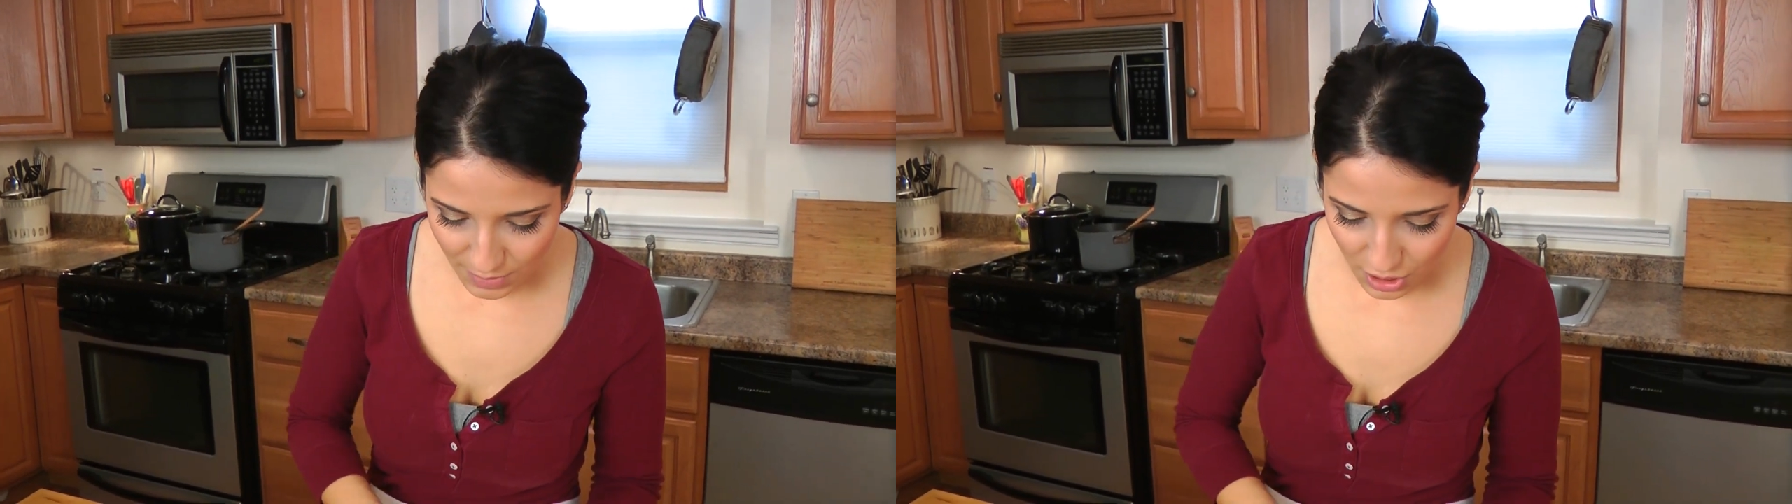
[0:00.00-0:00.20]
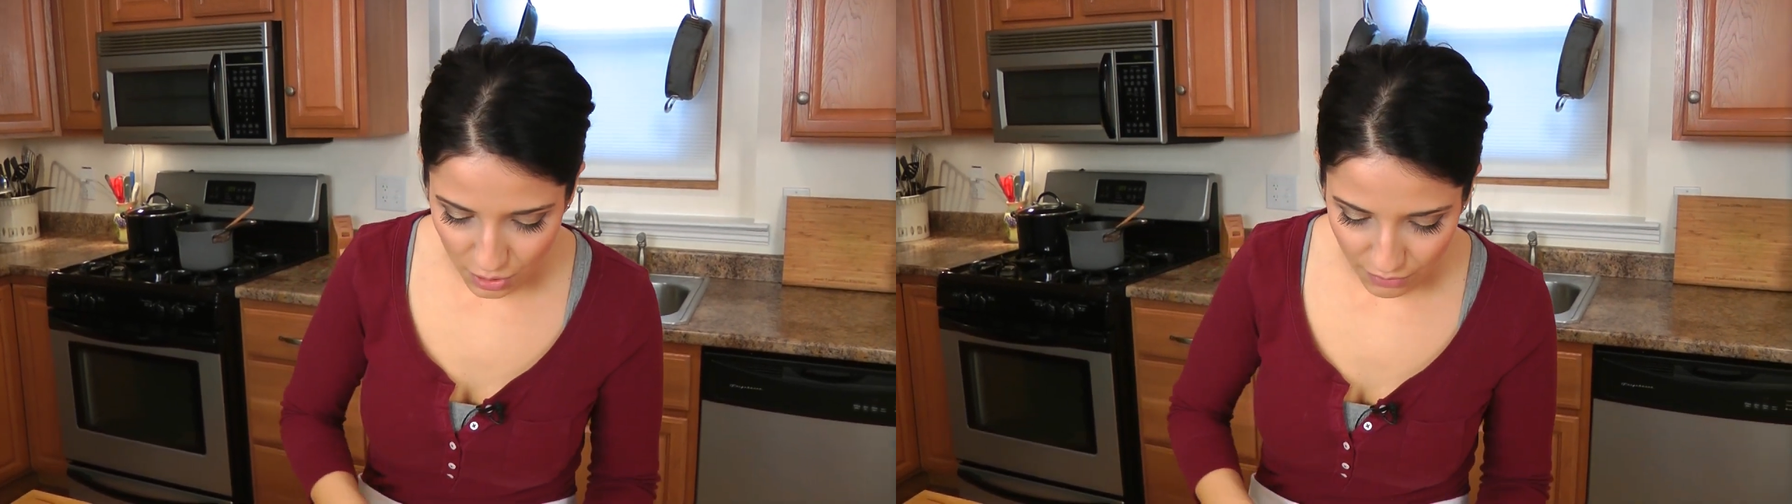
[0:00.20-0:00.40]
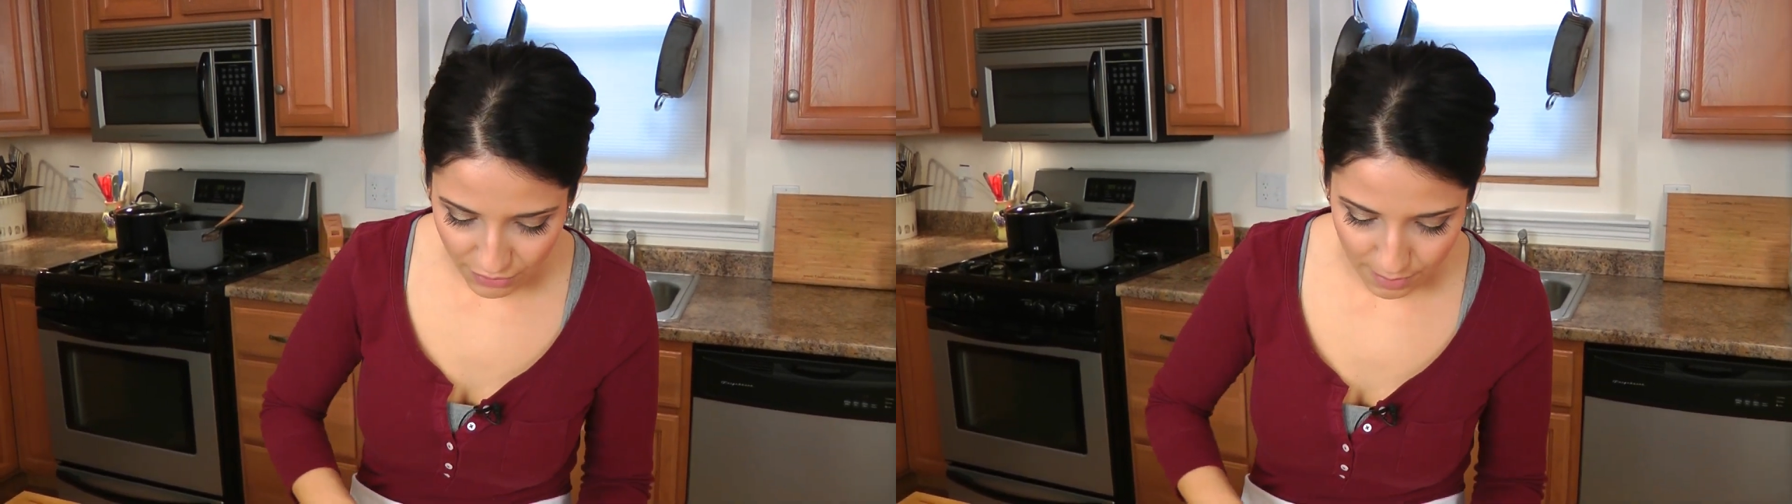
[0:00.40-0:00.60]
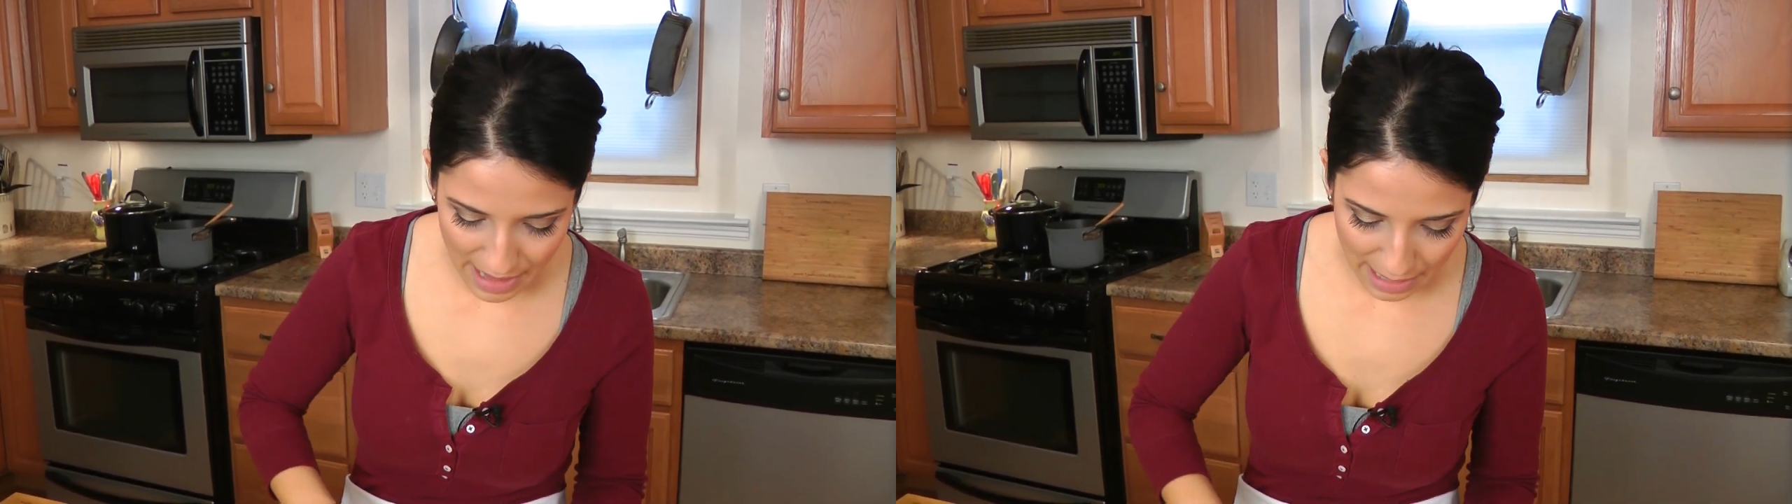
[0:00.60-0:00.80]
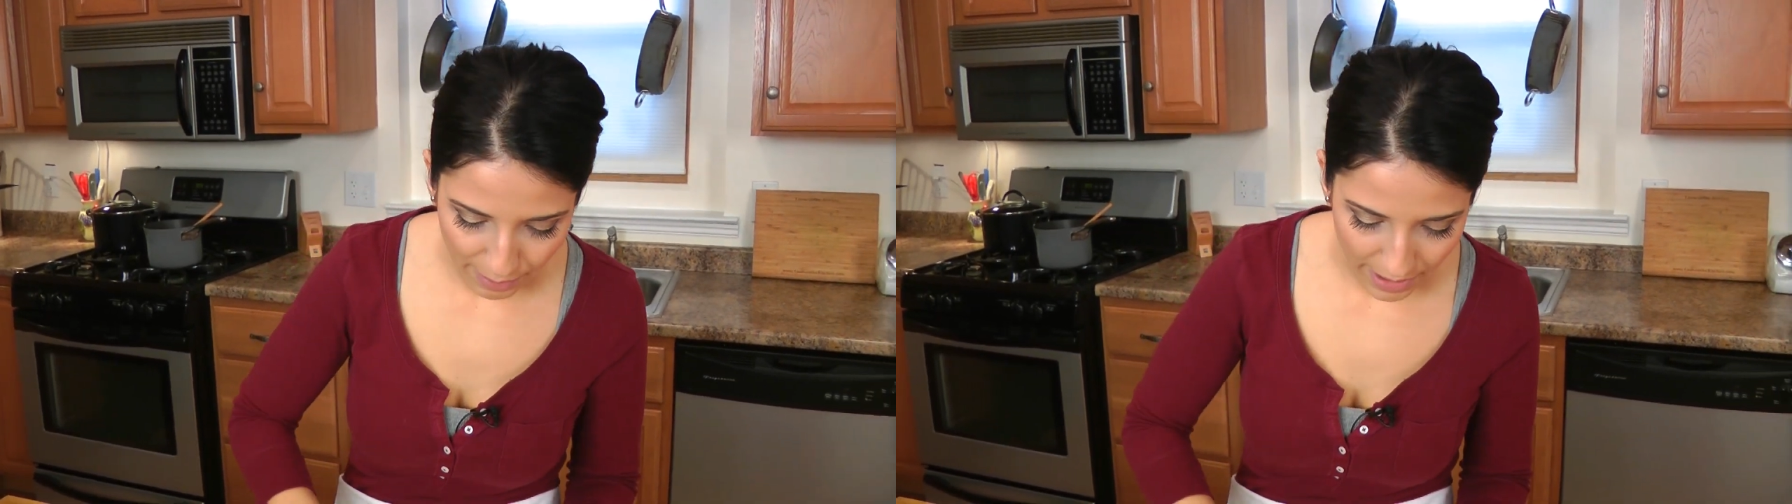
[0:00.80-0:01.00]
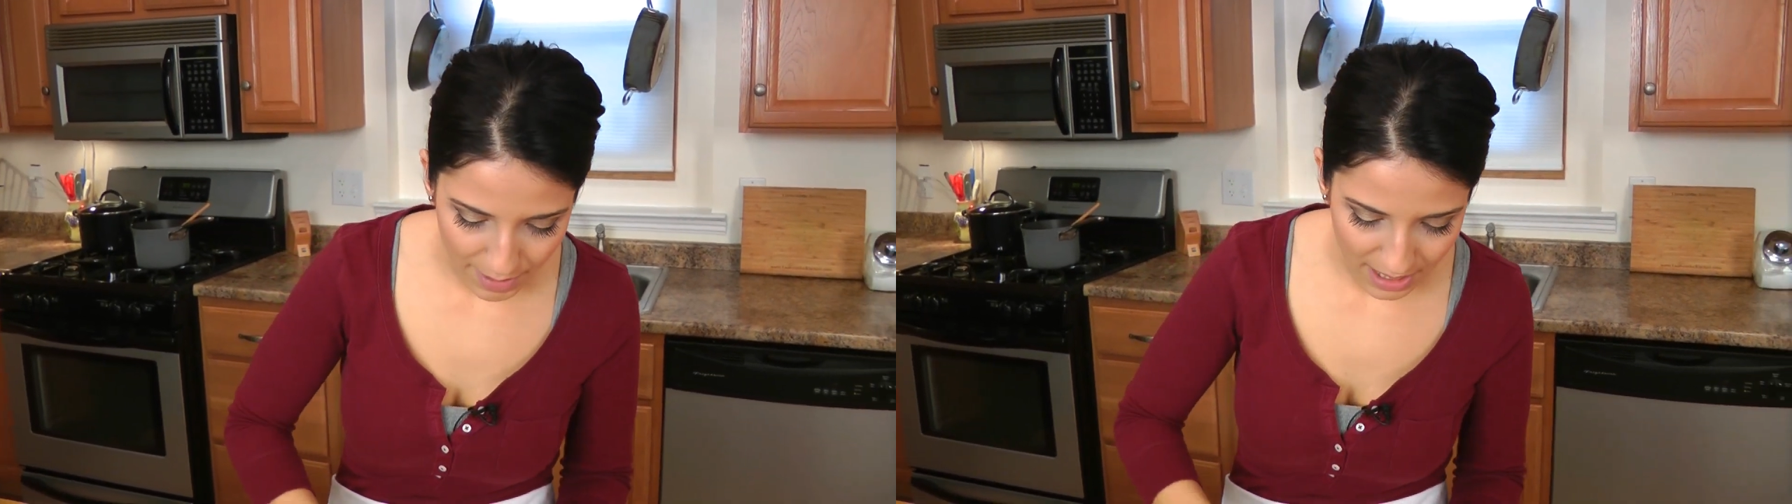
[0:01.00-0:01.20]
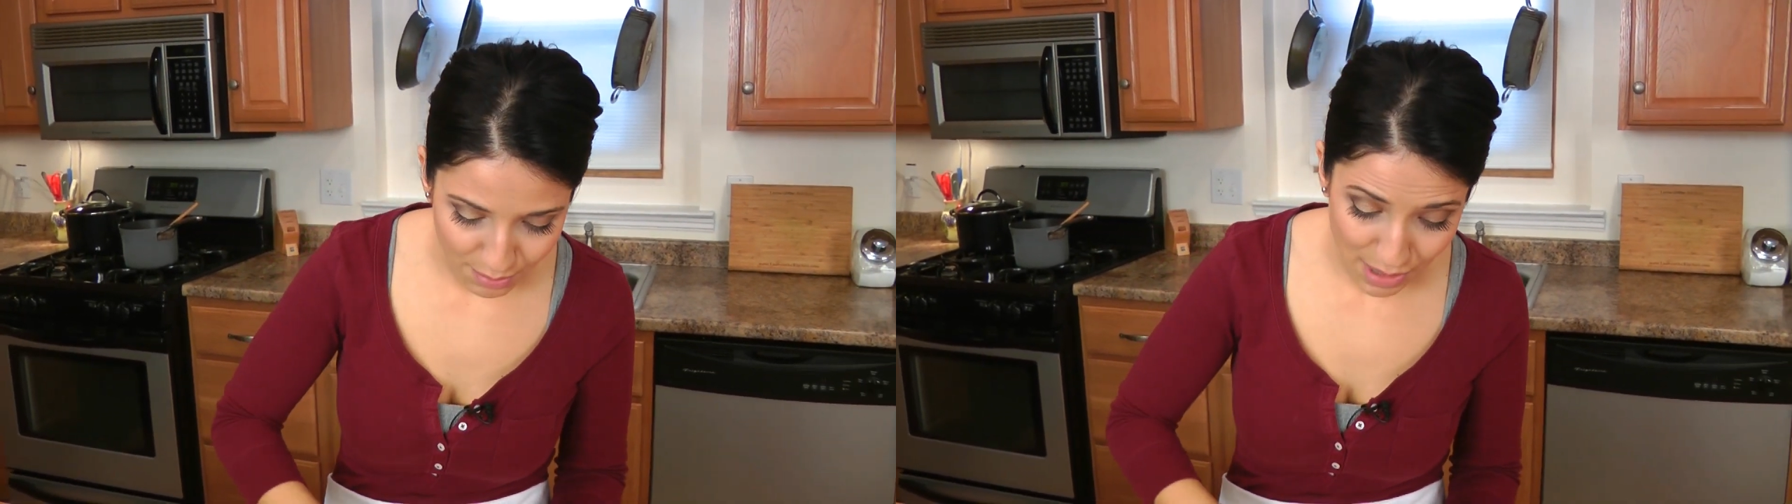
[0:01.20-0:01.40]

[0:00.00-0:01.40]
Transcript: I'm going to go in for the blackberry because